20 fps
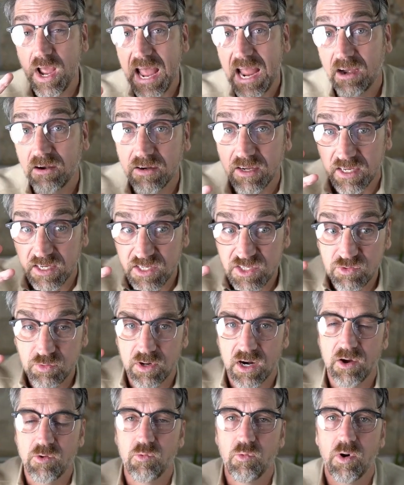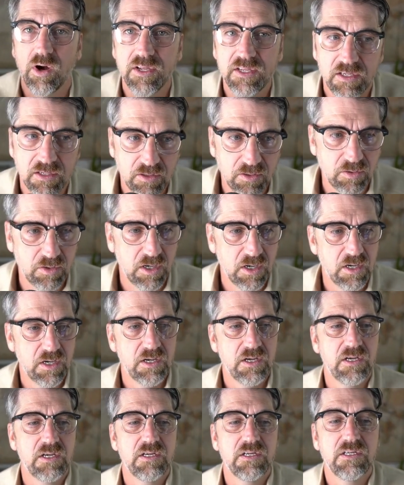areas where I want you
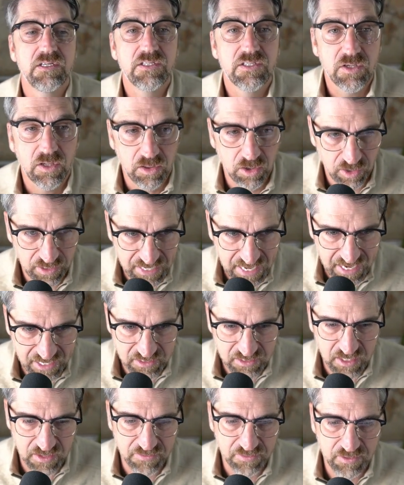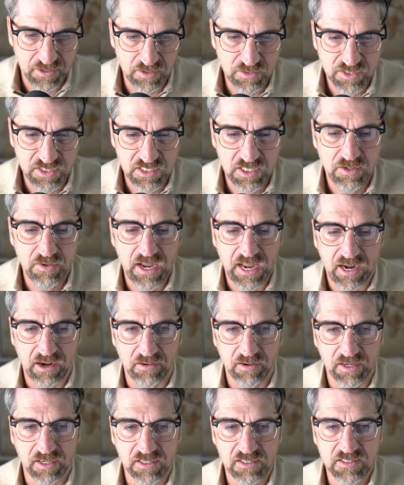to look at. And those 2
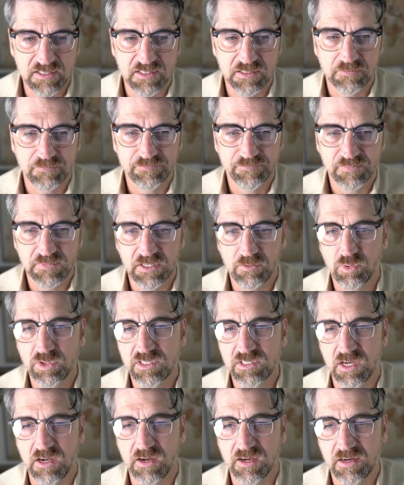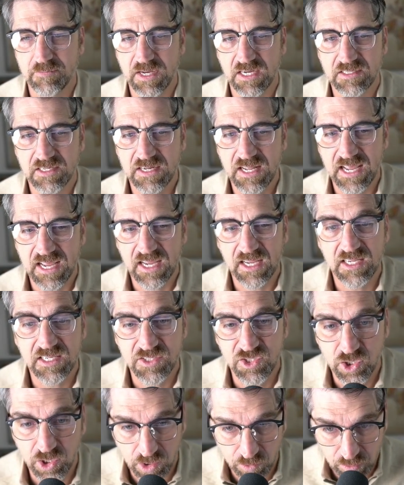areas that we're talking about today is
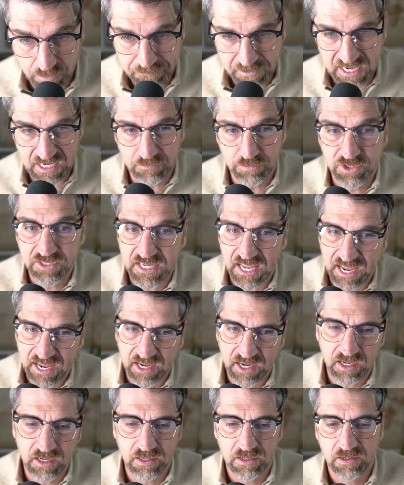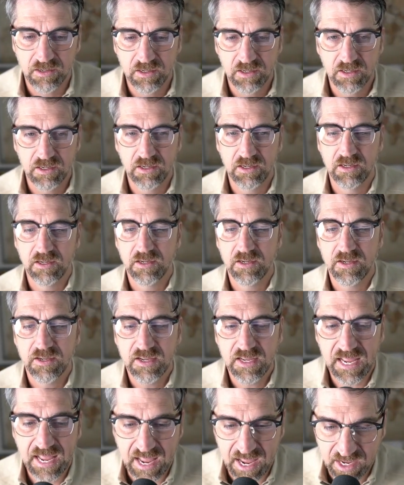your repeatable day
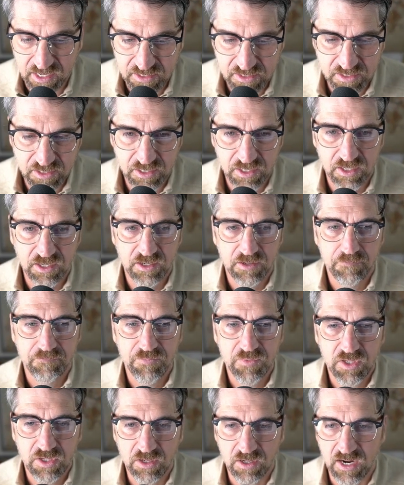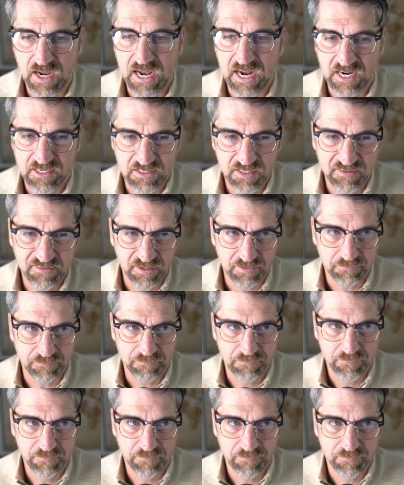and your oxygen.